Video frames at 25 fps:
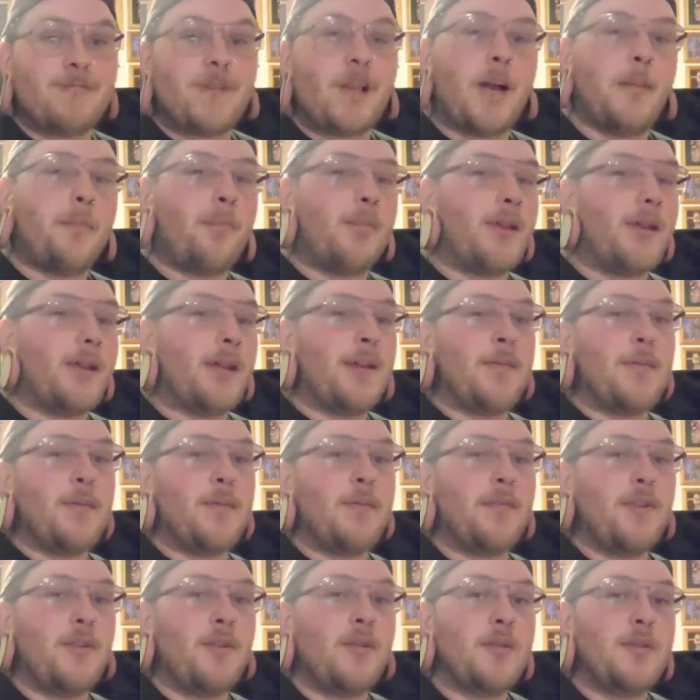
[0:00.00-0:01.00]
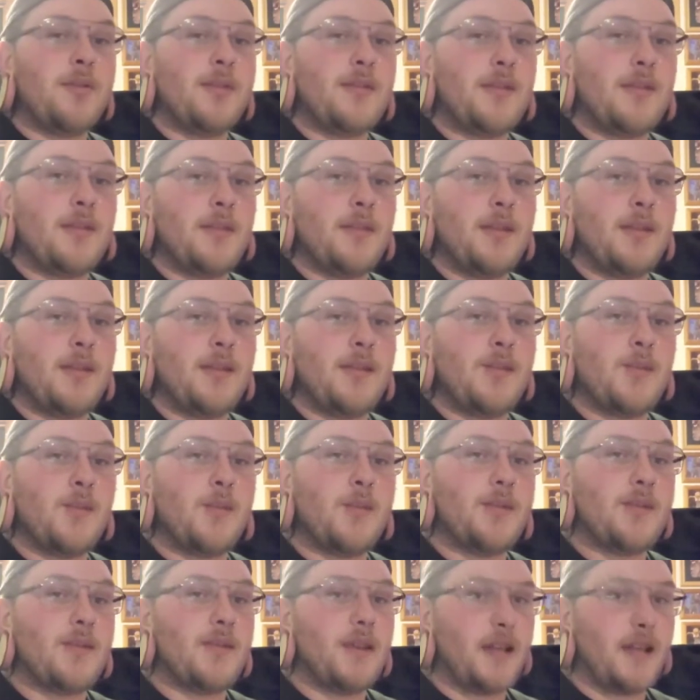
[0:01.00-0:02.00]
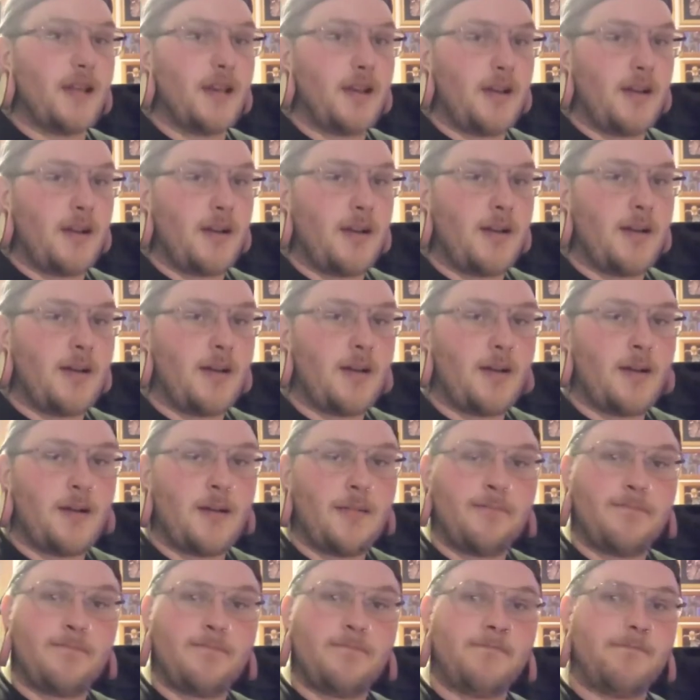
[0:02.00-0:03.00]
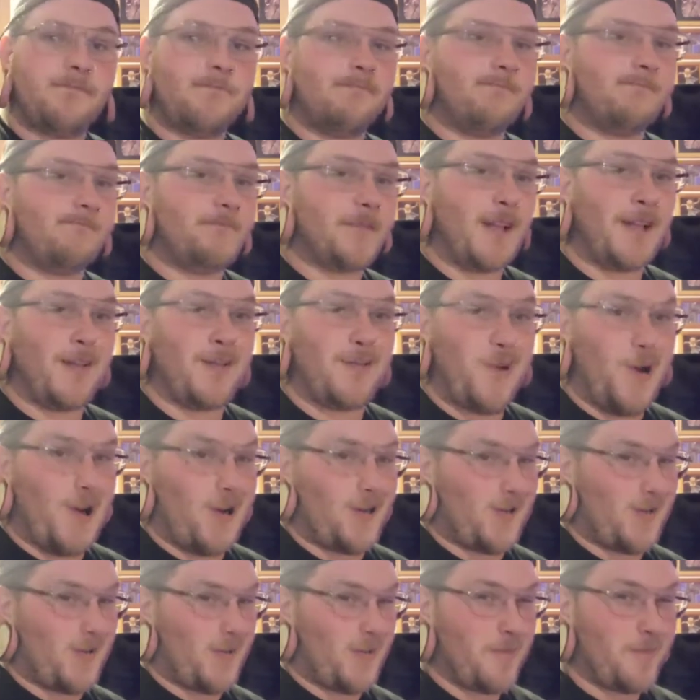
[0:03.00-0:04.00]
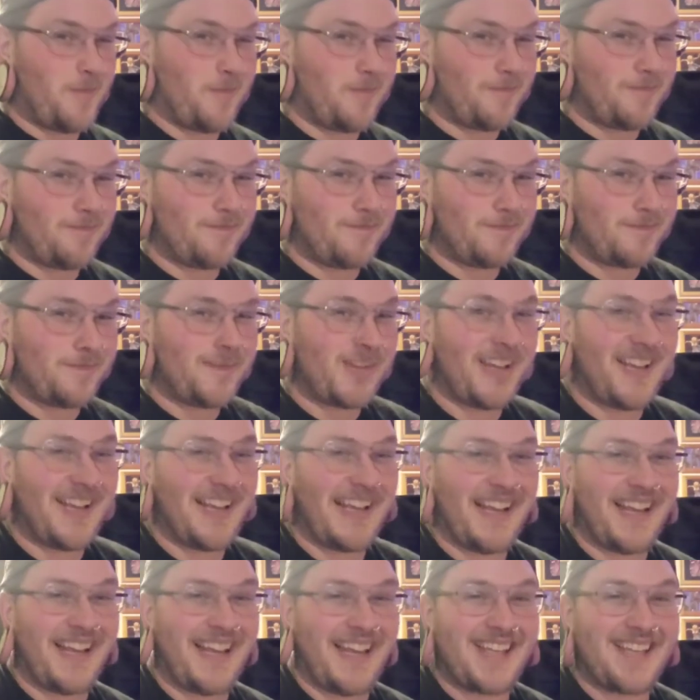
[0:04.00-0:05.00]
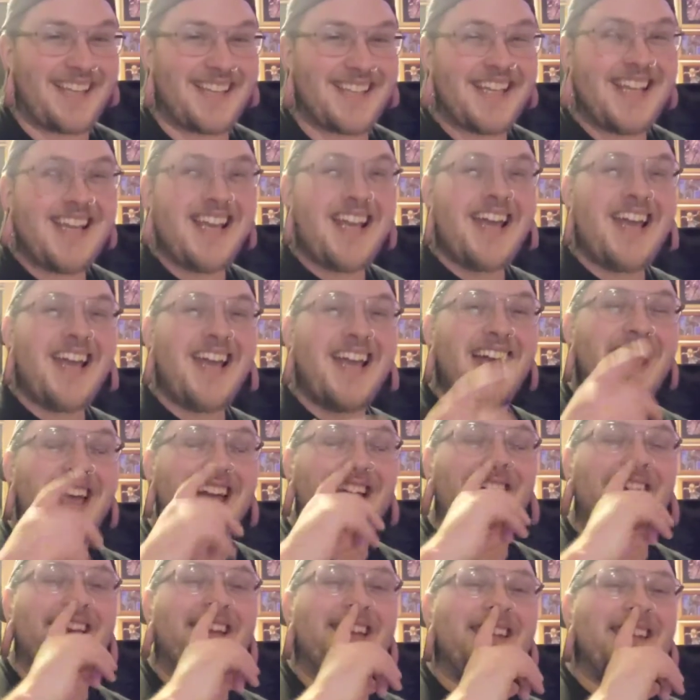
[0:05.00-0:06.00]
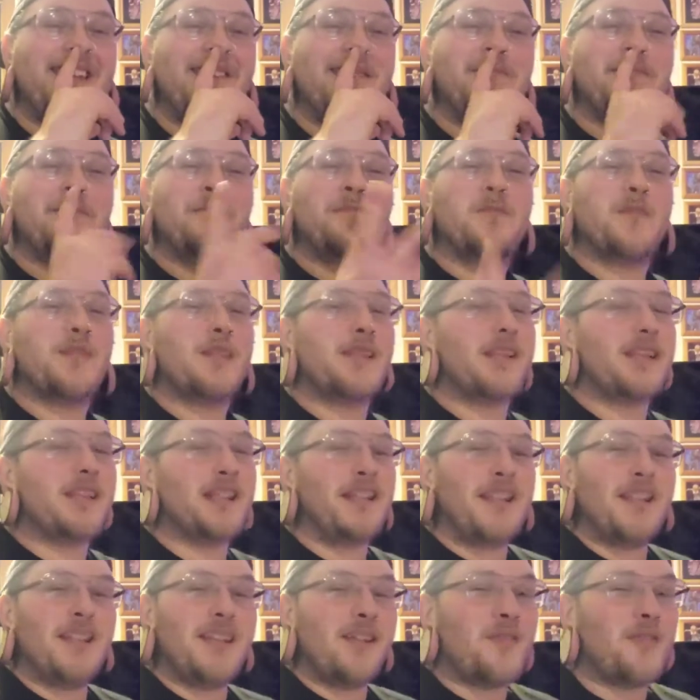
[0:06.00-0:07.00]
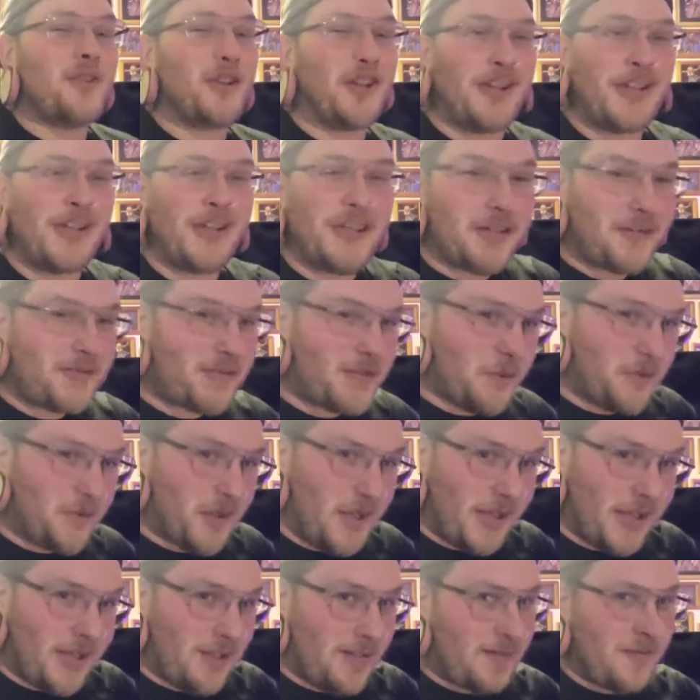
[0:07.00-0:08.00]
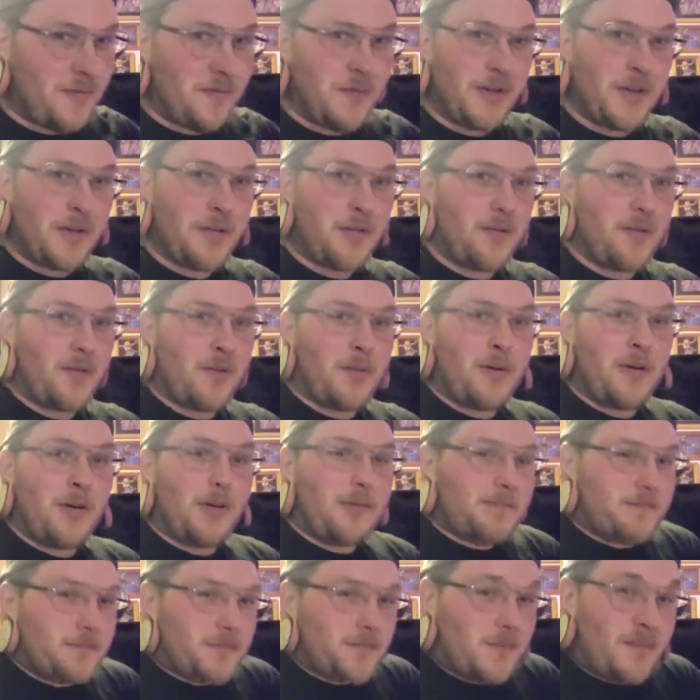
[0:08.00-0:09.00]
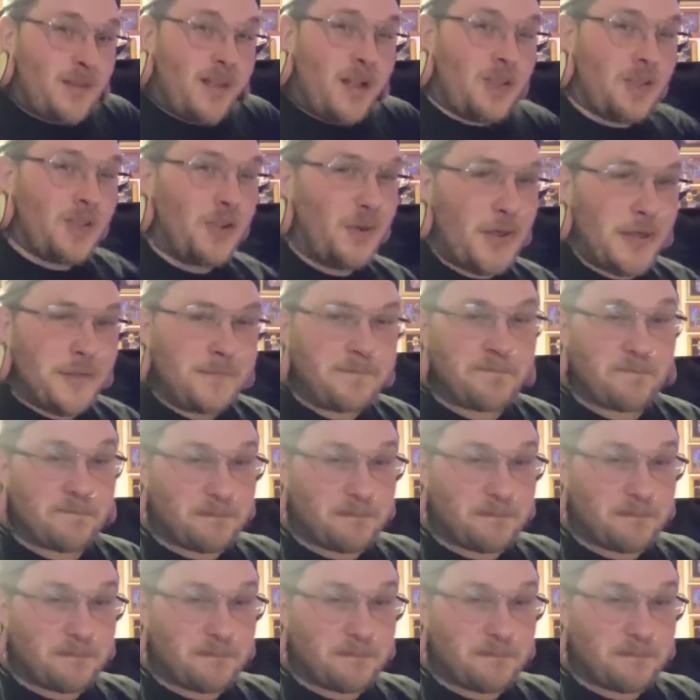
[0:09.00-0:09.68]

I plan on reviewing some of these once I watch them, I guess. And if they're good enough to like write a review about, I'll do it.